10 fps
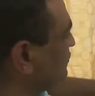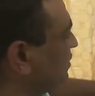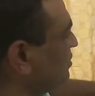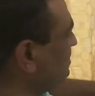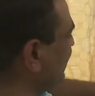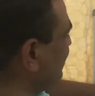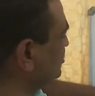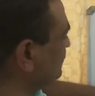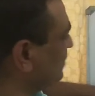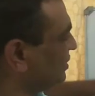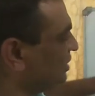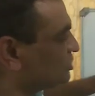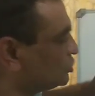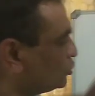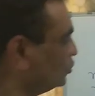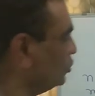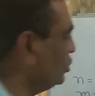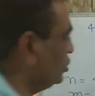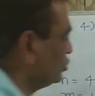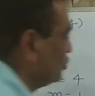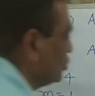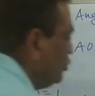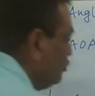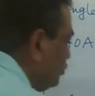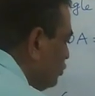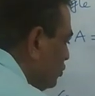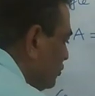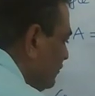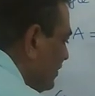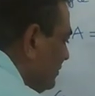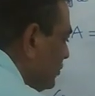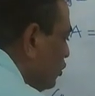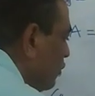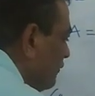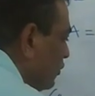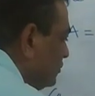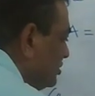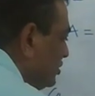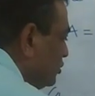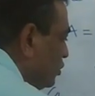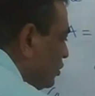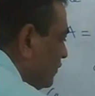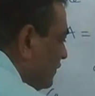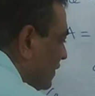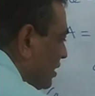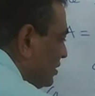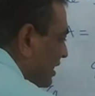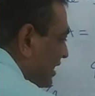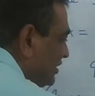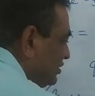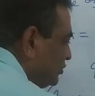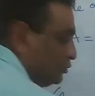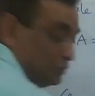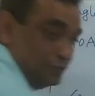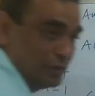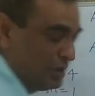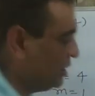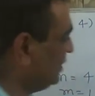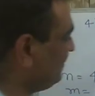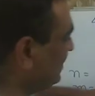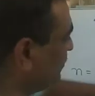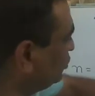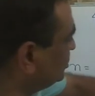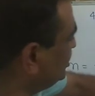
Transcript: 1 is 2. So Q will go from 0, 1 and 2. If I put